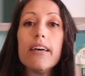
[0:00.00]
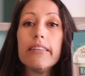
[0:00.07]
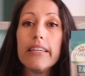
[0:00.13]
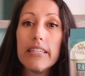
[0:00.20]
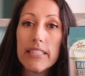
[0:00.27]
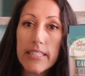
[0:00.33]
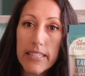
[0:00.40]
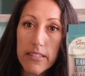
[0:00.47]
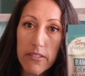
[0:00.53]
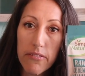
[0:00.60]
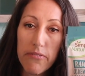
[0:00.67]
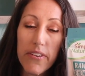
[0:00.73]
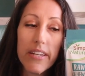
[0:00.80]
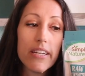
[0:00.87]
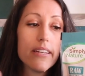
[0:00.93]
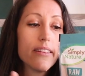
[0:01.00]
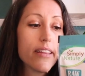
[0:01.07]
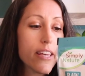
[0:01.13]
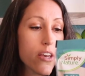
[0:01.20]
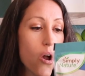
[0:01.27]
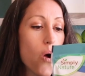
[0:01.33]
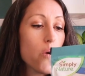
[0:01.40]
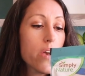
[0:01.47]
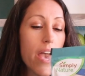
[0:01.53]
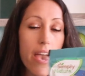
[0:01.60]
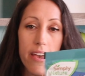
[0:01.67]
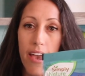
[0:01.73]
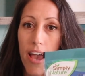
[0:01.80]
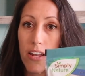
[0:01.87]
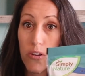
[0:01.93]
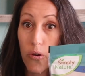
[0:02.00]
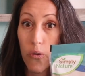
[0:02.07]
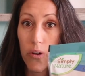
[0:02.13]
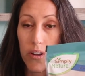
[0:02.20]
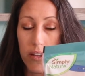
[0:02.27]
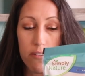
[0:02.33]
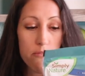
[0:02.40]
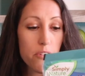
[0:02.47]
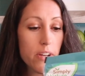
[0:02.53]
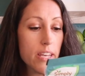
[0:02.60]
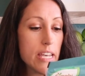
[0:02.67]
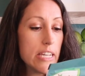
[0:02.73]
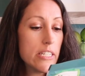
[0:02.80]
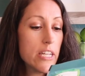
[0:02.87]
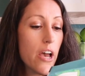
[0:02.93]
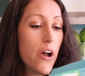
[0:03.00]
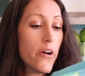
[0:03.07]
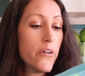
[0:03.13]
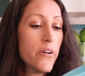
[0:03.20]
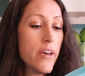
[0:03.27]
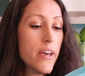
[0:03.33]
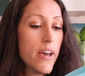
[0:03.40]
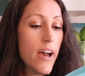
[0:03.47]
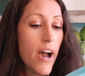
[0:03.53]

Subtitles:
These fit in the okay category for keto.